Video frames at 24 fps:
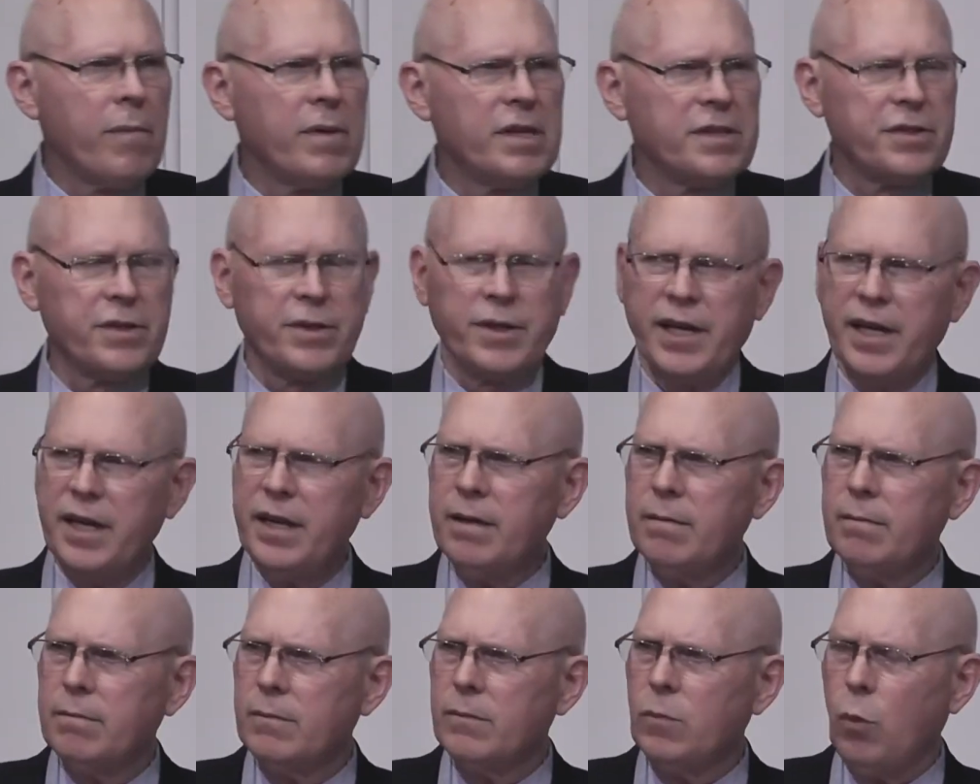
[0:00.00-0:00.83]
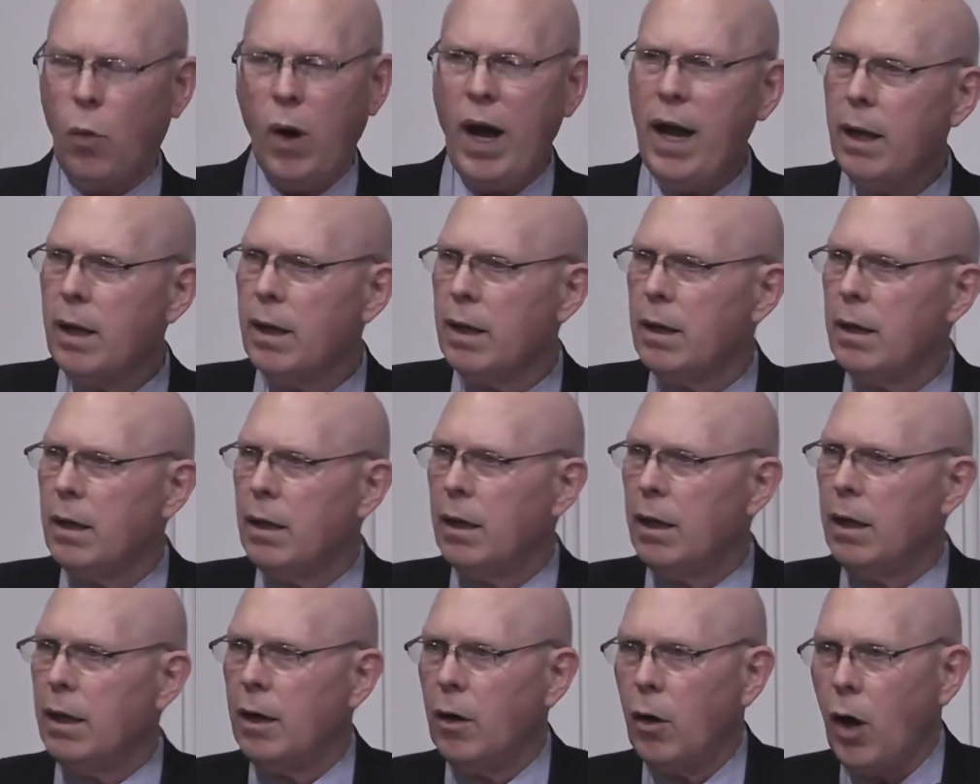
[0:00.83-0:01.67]
Is there any? What?
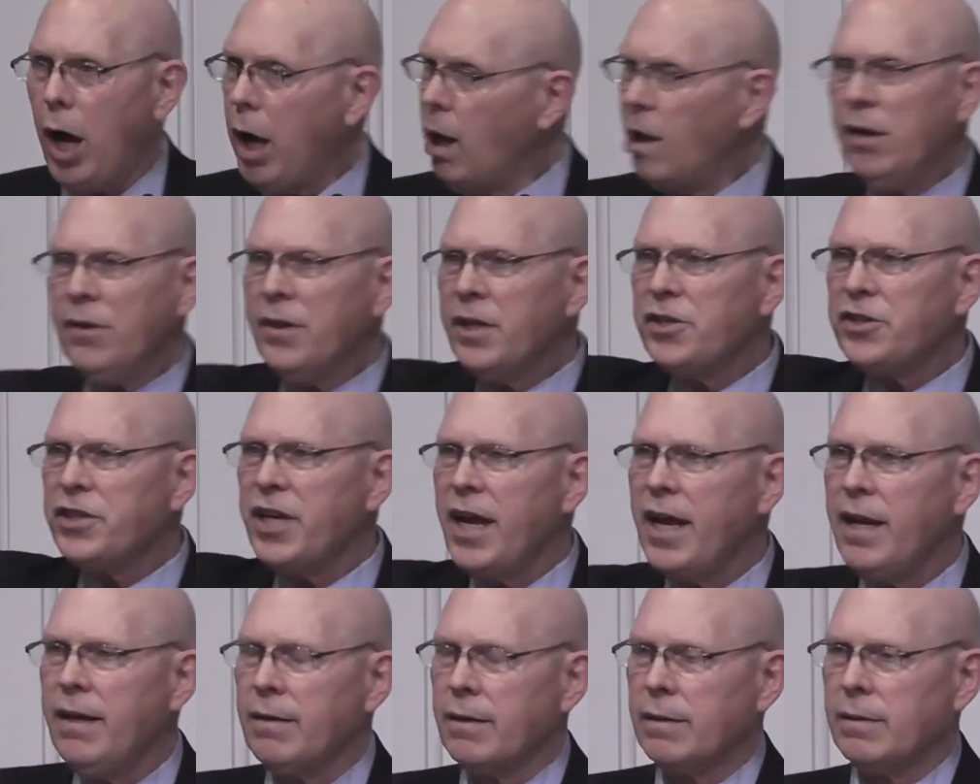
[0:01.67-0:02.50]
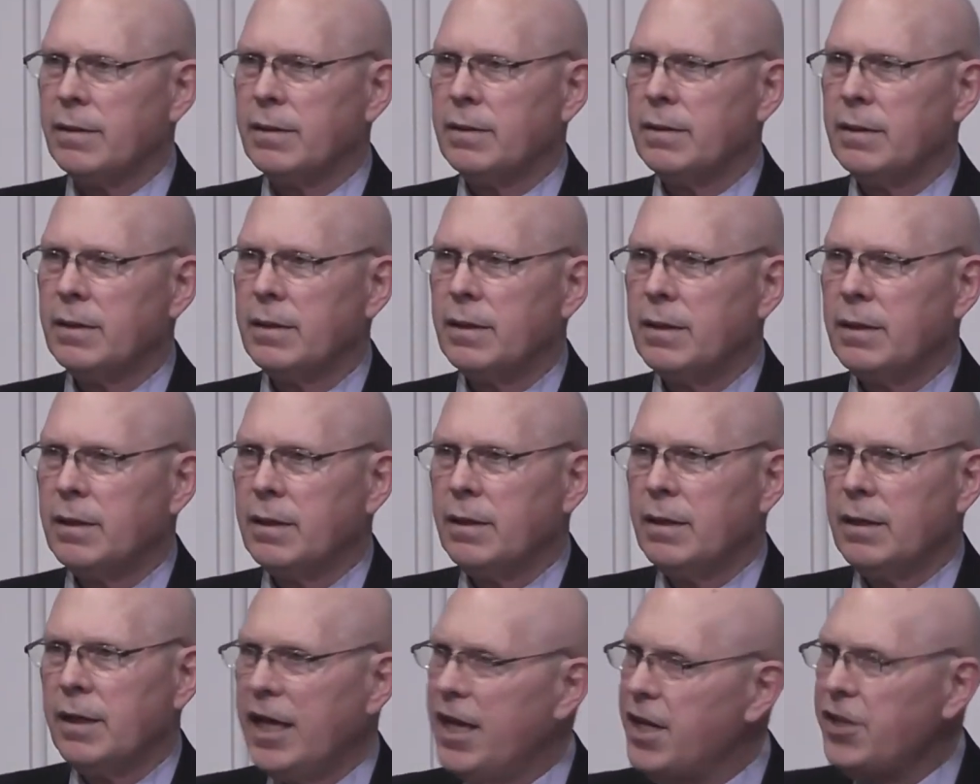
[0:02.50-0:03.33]
All of a sudden,
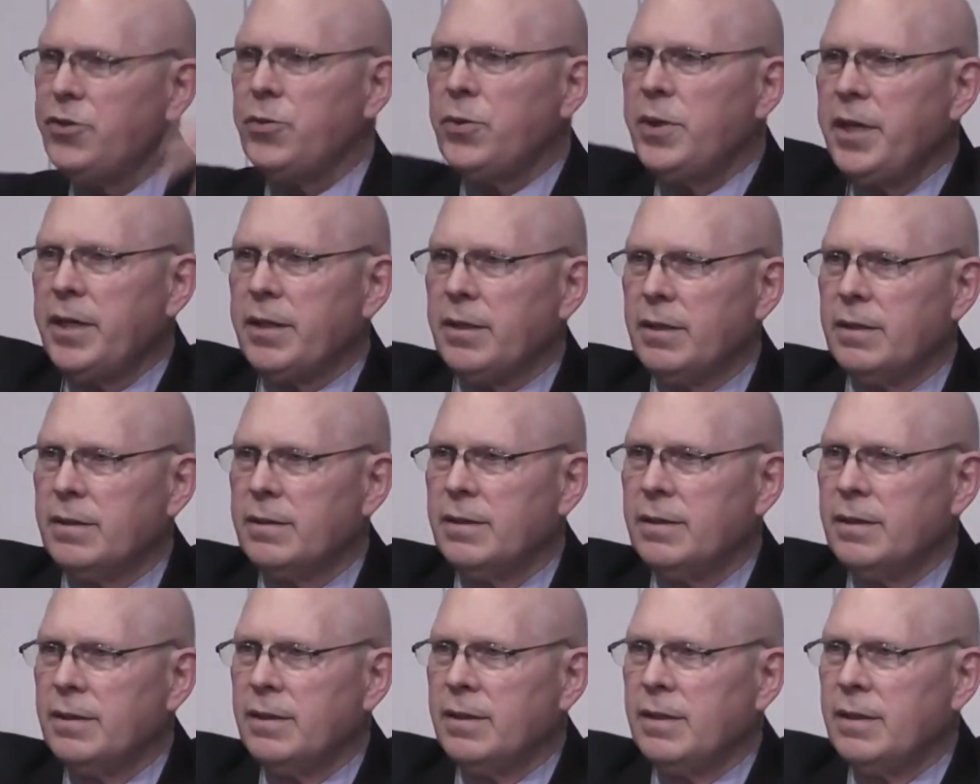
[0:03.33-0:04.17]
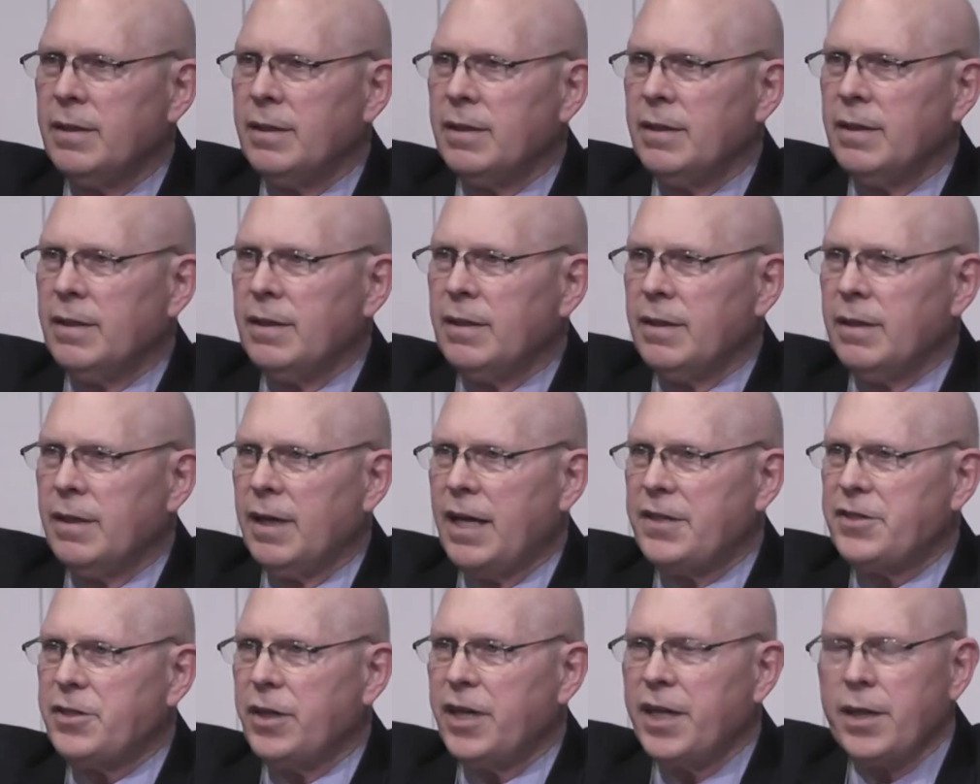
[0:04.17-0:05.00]
Israel,
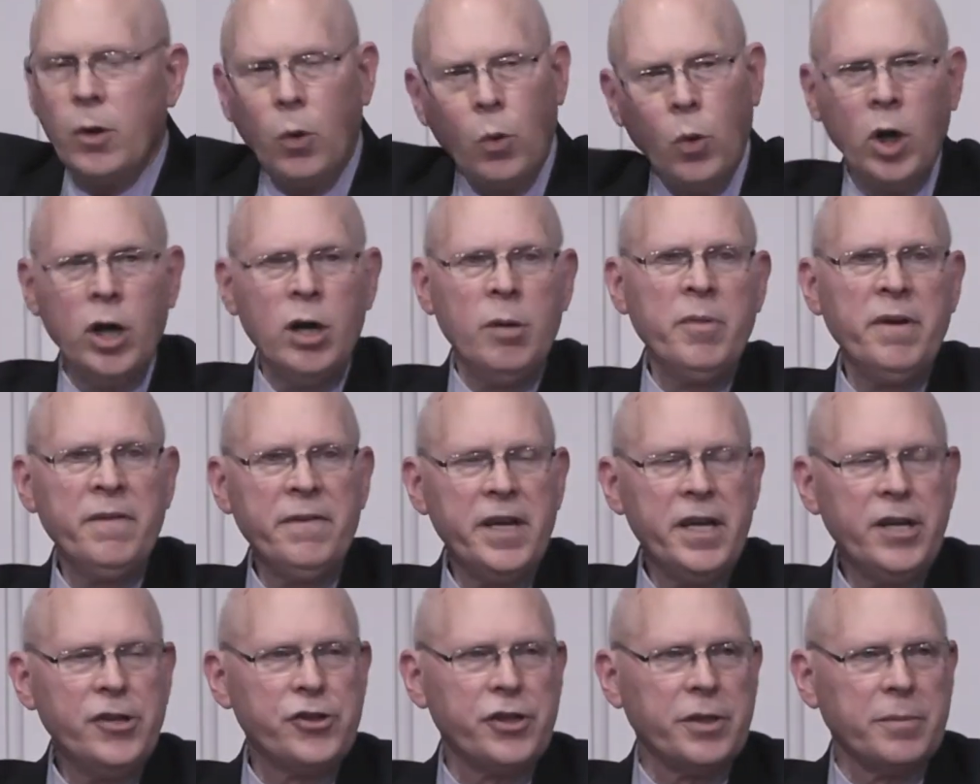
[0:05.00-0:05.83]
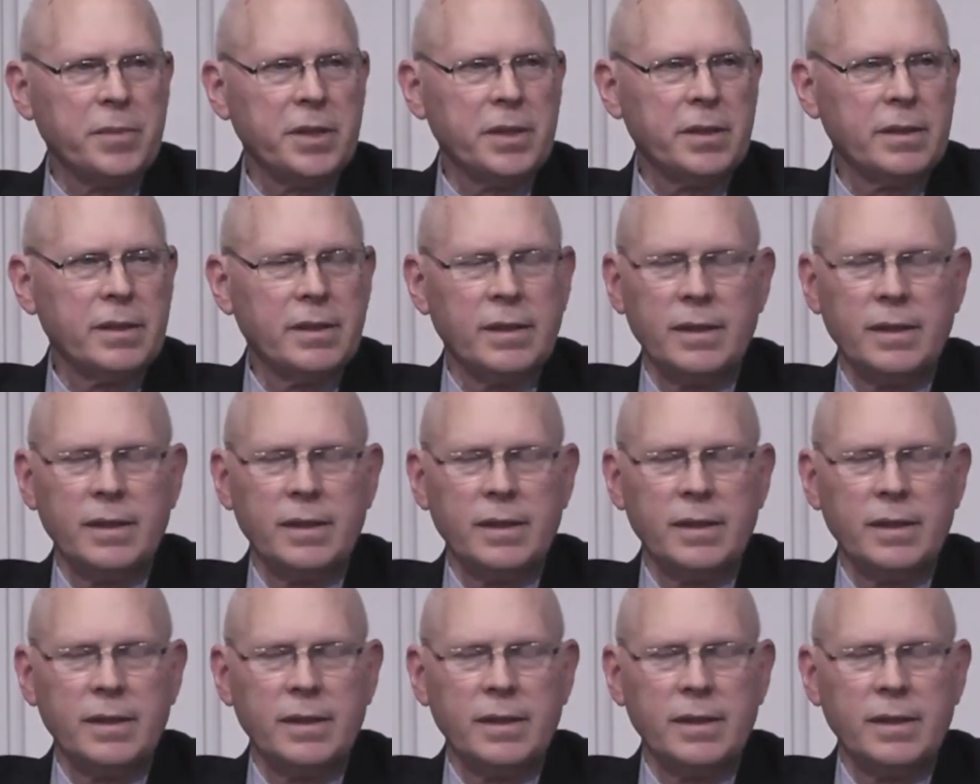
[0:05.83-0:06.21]
as they're in the womb of Egypt,